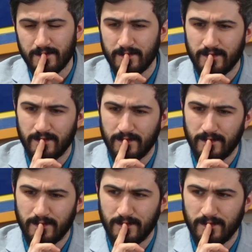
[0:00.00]

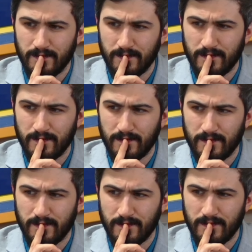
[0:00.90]
I'm
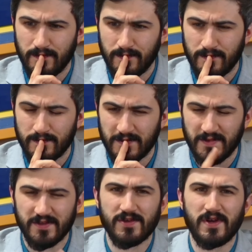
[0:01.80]

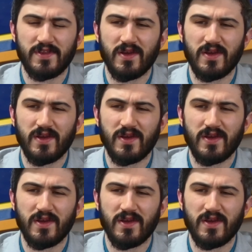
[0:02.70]
trying